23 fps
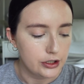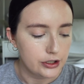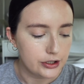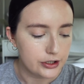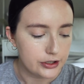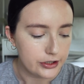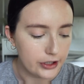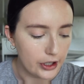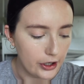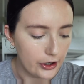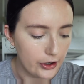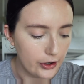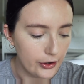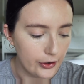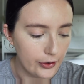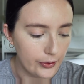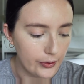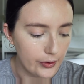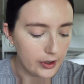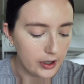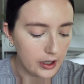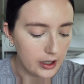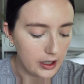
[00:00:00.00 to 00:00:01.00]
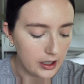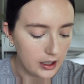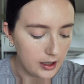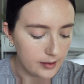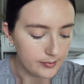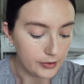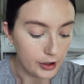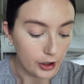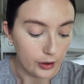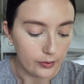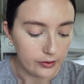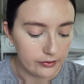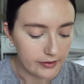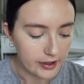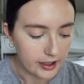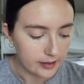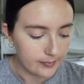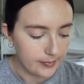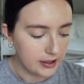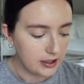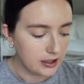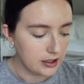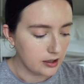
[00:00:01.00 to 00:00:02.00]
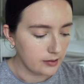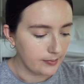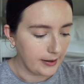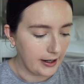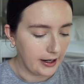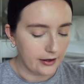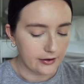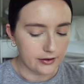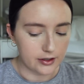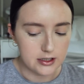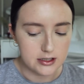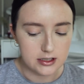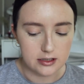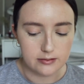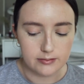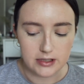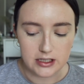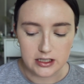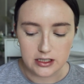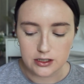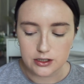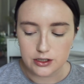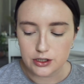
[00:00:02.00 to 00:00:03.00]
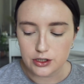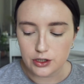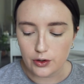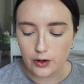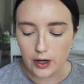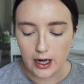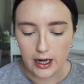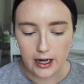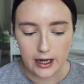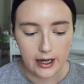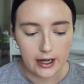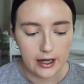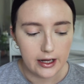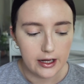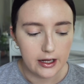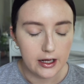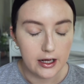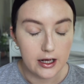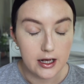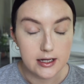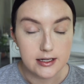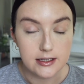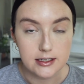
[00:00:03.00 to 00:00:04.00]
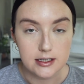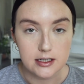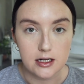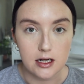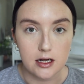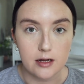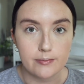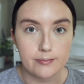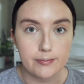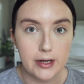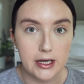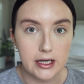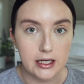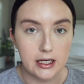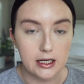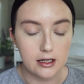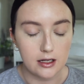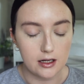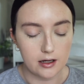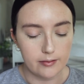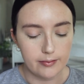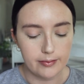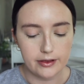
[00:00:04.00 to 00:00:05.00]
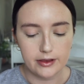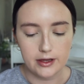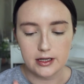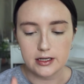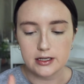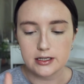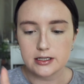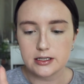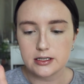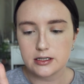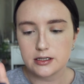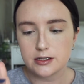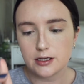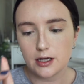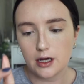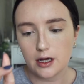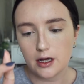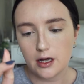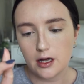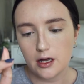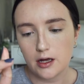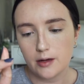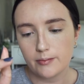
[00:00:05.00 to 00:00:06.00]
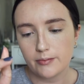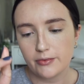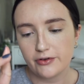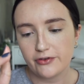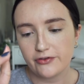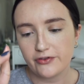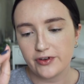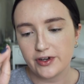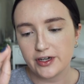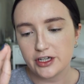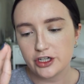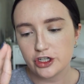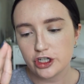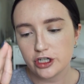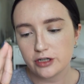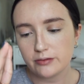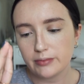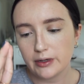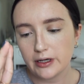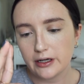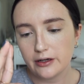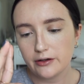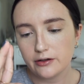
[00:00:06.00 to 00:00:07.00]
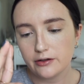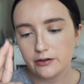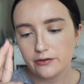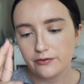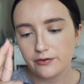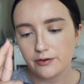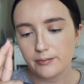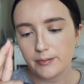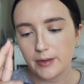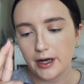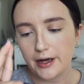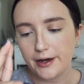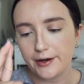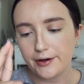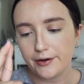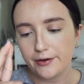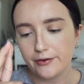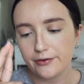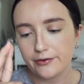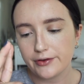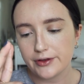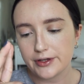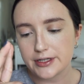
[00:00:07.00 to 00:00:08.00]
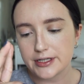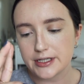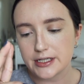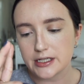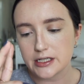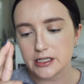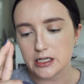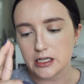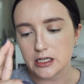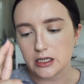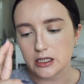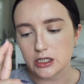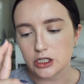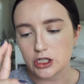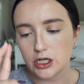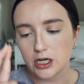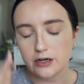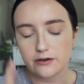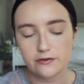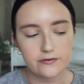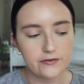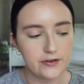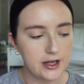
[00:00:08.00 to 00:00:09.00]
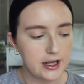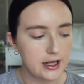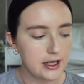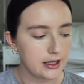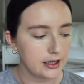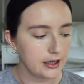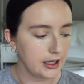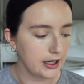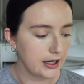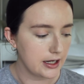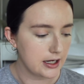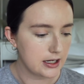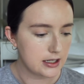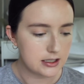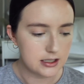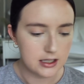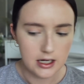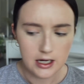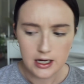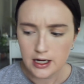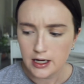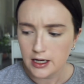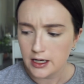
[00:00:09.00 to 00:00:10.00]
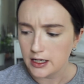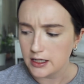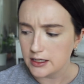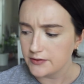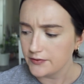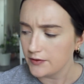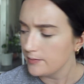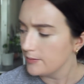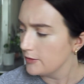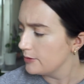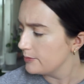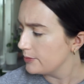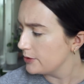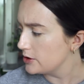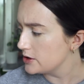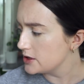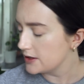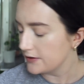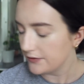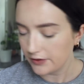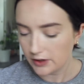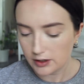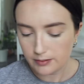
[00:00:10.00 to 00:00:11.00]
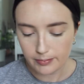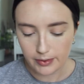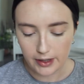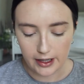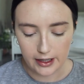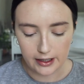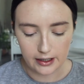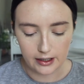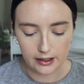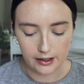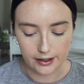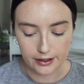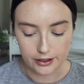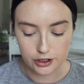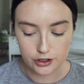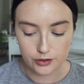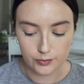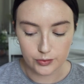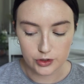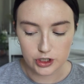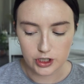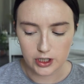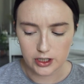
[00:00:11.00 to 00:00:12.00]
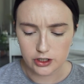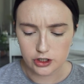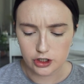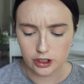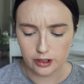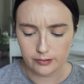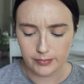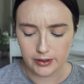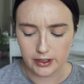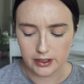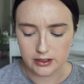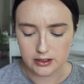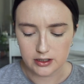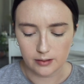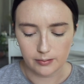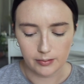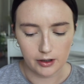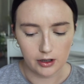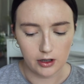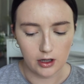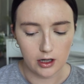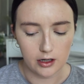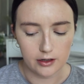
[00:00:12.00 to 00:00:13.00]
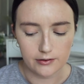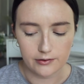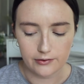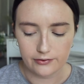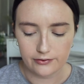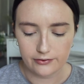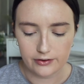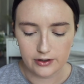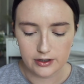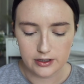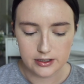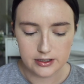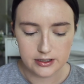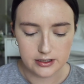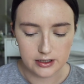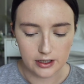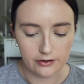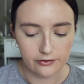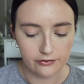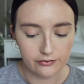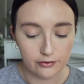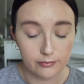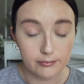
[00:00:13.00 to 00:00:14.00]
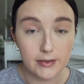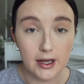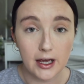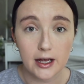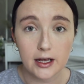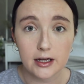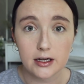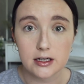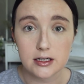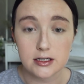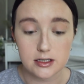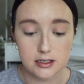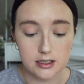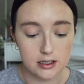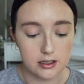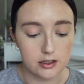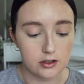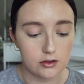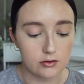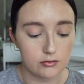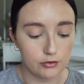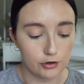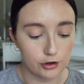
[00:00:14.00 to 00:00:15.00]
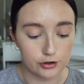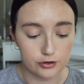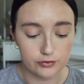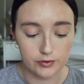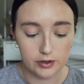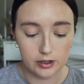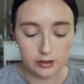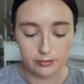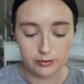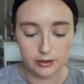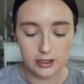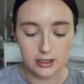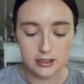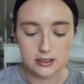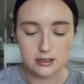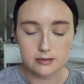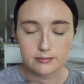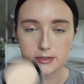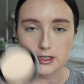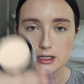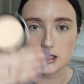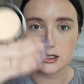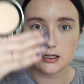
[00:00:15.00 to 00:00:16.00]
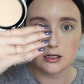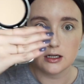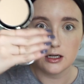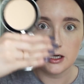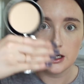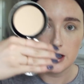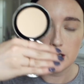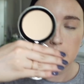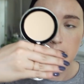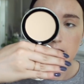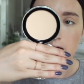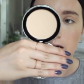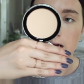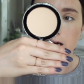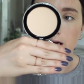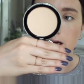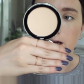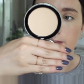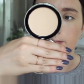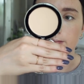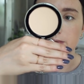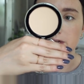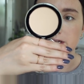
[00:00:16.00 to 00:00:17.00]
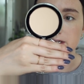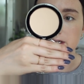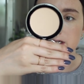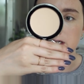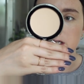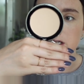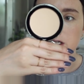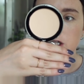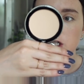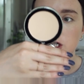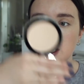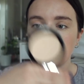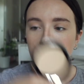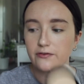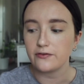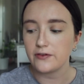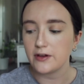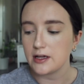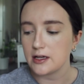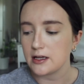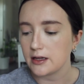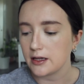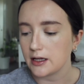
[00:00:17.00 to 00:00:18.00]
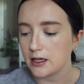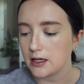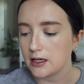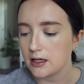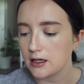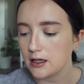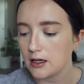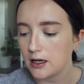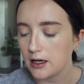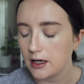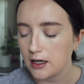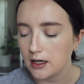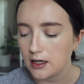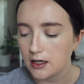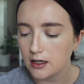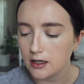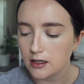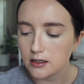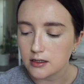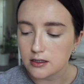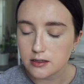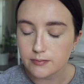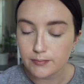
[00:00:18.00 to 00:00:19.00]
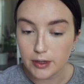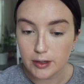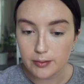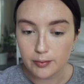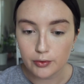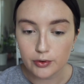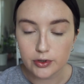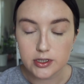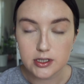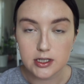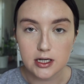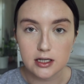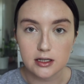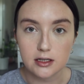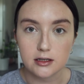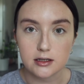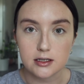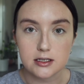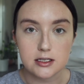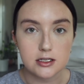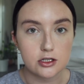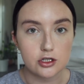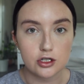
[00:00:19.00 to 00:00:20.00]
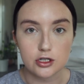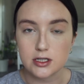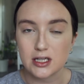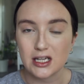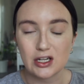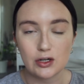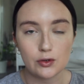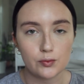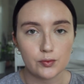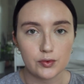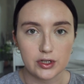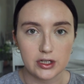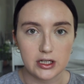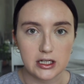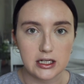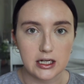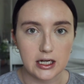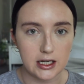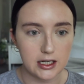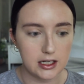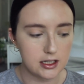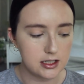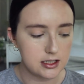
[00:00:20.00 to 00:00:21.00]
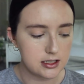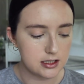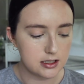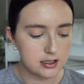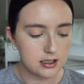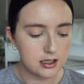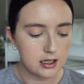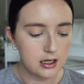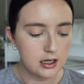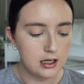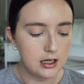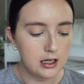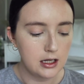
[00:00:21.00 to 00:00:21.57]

so no one recommended a powder to me, so I ended up picking up this finishing powder from e.l.f. This is in the shade Fair Light. It's from the Beautifully Bare collection, which I actually picked up a lot of stuff from that because it looked really pretty to me. This is the shade Fairlight, and people are saying that this is just like a really nice,